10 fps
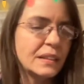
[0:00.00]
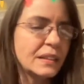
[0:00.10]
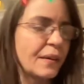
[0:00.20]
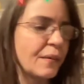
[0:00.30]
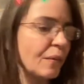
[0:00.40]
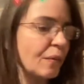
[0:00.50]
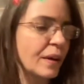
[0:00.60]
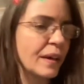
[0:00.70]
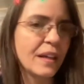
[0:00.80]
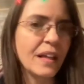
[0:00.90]
So
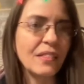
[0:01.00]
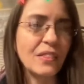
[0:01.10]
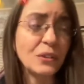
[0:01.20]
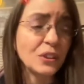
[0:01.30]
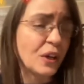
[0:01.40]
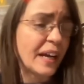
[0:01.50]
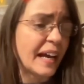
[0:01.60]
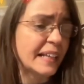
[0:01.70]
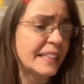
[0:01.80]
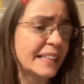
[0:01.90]
those are great
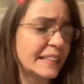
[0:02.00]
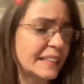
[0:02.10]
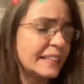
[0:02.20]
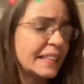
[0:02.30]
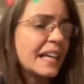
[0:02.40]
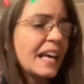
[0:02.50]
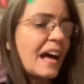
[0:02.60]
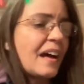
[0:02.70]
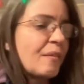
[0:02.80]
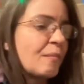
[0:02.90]
ideas.
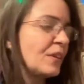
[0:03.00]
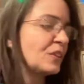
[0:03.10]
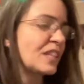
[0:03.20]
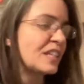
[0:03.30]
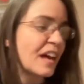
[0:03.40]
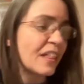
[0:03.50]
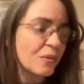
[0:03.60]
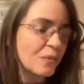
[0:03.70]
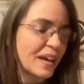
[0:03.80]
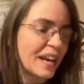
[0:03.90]
There's another
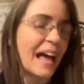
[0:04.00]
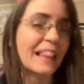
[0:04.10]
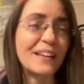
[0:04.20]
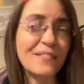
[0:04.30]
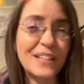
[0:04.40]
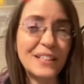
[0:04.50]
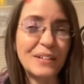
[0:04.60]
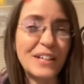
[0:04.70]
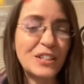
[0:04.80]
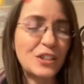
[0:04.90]
one. I love this
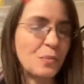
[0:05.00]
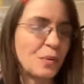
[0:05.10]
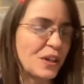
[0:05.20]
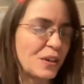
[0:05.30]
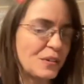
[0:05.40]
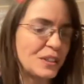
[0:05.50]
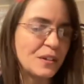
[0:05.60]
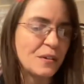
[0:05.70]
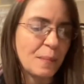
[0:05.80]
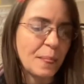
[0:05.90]
one. It's super cute.
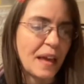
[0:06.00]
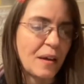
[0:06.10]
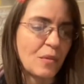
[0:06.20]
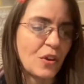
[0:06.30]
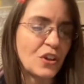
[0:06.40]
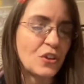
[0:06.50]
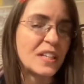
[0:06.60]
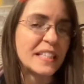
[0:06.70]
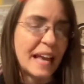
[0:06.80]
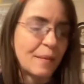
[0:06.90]
You can do
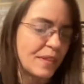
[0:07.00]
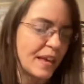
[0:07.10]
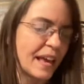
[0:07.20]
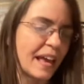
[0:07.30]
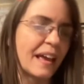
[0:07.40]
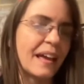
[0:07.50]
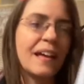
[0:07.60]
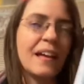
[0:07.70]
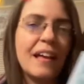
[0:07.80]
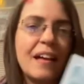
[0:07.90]
the same thing,
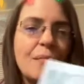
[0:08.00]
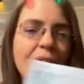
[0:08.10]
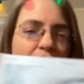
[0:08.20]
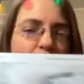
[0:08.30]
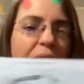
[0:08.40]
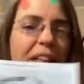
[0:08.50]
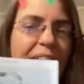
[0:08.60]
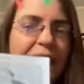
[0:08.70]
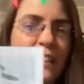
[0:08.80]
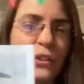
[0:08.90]
but you get
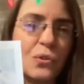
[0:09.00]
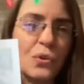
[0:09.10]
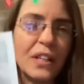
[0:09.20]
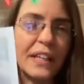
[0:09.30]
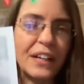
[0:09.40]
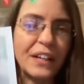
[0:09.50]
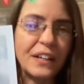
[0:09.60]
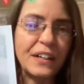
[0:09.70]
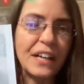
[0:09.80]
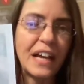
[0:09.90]
these little
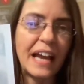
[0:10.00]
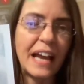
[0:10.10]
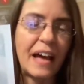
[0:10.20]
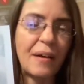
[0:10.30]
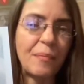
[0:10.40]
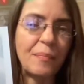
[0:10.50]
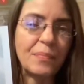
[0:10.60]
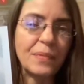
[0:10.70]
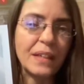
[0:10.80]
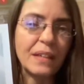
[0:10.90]
clear
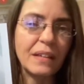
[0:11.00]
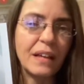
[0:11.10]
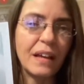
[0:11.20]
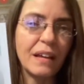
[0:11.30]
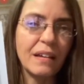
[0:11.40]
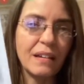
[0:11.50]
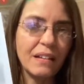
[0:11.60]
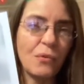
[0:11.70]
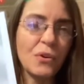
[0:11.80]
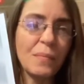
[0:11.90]

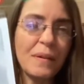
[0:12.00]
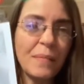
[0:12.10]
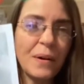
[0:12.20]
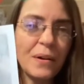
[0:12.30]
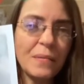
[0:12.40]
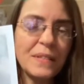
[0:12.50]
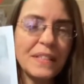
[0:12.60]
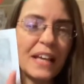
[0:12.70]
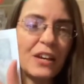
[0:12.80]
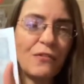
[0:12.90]
ornament bulbs
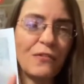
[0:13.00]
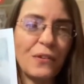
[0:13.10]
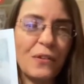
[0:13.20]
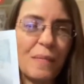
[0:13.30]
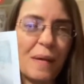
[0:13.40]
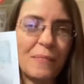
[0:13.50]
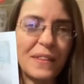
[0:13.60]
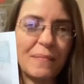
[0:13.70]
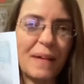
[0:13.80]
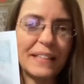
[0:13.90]
and you fill them up
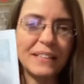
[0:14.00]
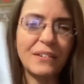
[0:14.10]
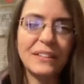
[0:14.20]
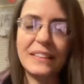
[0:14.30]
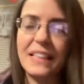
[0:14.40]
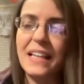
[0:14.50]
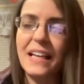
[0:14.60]
with the bath salts.